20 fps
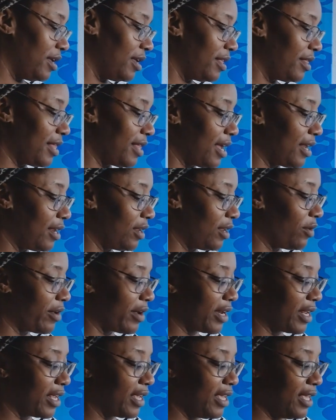Thy
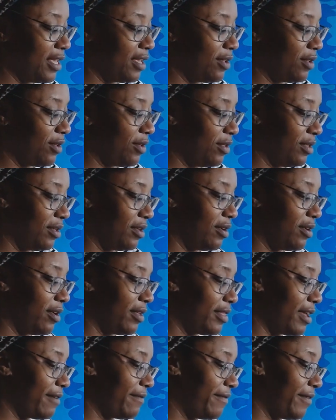Lauryn Hill on
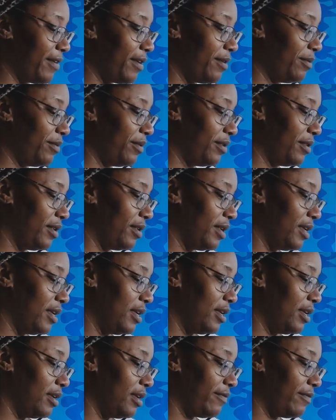thy phone.
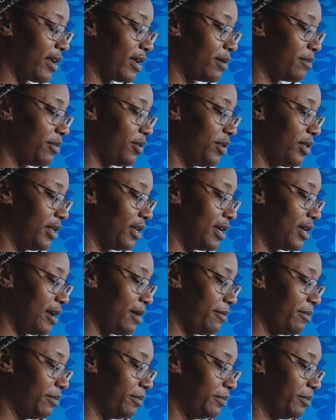If I can pull it up.